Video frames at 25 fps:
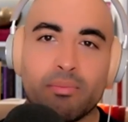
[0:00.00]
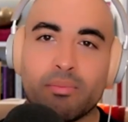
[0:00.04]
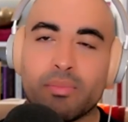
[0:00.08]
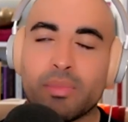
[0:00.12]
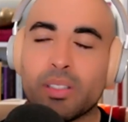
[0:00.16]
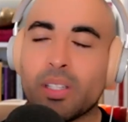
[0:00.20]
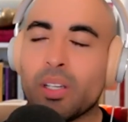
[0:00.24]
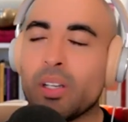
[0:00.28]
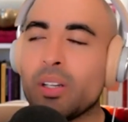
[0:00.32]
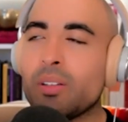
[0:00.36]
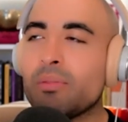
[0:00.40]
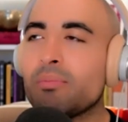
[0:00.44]

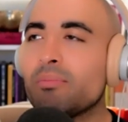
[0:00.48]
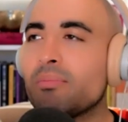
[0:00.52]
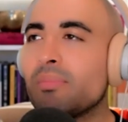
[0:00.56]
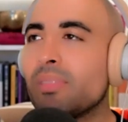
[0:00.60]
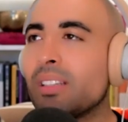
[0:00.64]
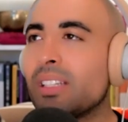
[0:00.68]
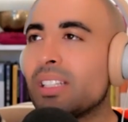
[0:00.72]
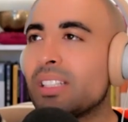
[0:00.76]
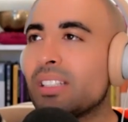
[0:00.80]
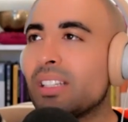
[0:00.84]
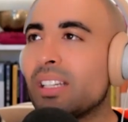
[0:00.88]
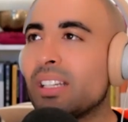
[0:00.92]
you know,
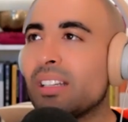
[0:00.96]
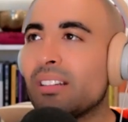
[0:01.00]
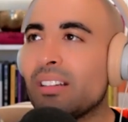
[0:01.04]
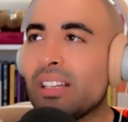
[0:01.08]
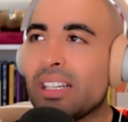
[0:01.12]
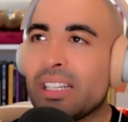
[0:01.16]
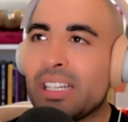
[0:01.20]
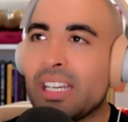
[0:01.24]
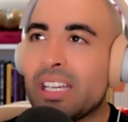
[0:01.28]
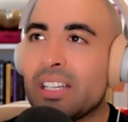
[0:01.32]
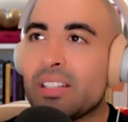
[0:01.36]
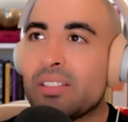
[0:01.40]
they
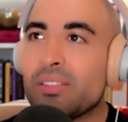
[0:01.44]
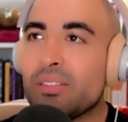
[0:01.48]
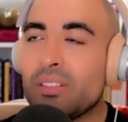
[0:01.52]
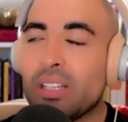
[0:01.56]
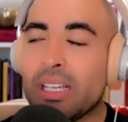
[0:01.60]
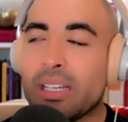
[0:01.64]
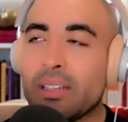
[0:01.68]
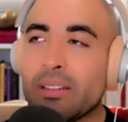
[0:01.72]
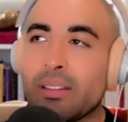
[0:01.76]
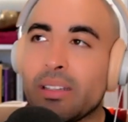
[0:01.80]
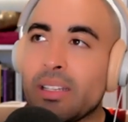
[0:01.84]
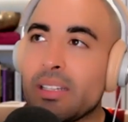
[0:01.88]

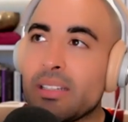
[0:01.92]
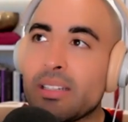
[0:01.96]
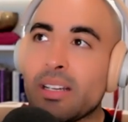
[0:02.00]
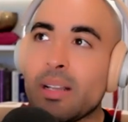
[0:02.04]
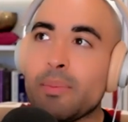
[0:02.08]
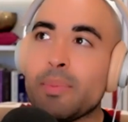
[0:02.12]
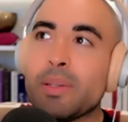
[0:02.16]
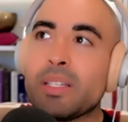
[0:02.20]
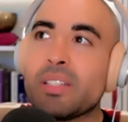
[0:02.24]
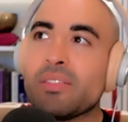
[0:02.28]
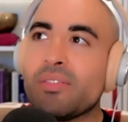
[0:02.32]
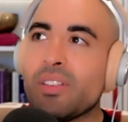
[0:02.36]
ended
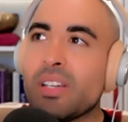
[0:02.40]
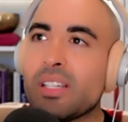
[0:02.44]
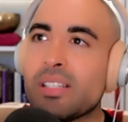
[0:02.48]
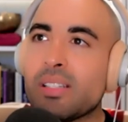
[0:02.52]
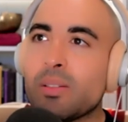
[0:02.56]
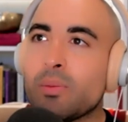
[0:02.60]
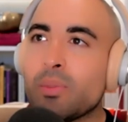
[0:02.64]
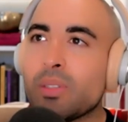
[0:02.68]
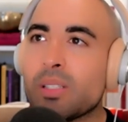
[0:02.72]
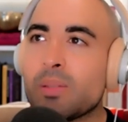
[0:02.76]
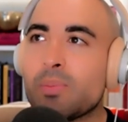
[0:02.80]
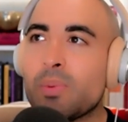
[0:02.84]
up
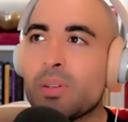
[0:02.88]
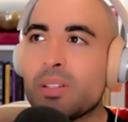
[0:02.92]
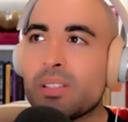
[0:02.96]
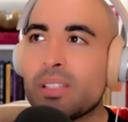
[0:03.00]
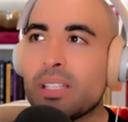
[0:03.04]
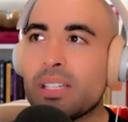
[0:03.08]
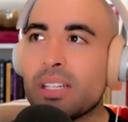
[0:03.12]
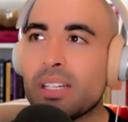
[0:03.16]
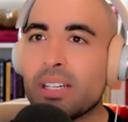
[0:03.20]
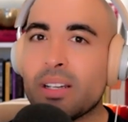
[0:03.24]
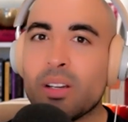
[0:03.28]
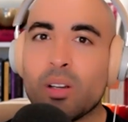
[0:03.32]
interfacing with this
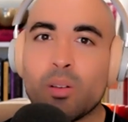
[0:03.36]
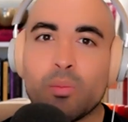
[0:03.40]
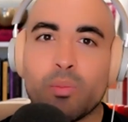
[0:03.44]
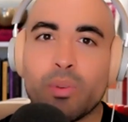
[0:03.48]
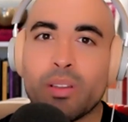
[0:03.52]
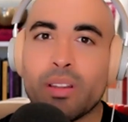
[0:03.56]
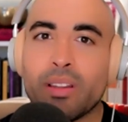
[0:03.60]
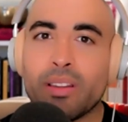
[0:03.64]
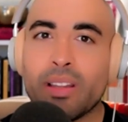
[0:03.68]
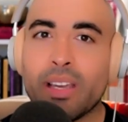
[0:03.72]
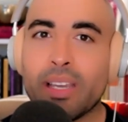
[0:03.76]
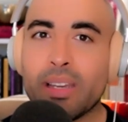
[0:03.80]
person that needed help,
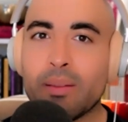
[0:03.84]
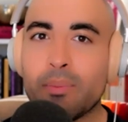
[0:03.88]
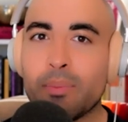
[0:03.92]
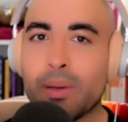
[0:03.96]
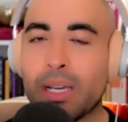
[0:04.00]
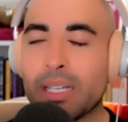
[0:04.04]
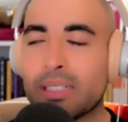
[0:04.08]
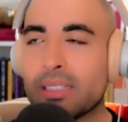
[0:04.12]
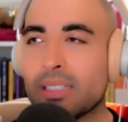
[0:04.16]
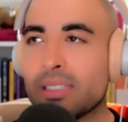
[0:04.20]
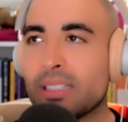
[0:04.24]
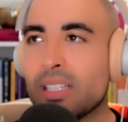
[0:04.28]
whether that
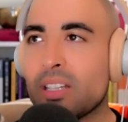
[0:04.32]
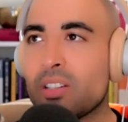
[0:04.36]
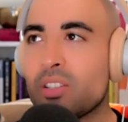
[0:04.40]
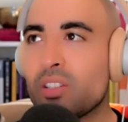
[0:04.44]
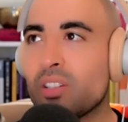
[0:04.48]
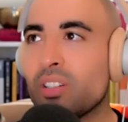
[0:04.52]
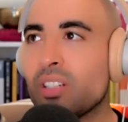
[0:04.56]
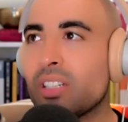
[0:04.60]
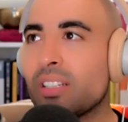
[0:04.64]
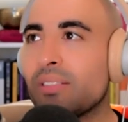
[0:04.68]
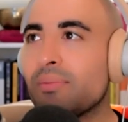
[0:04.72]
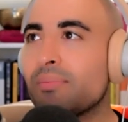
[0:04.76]
impacted their
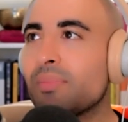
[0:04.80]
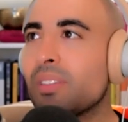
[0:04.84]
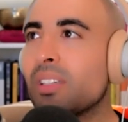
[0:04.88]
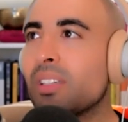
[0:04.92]
journey.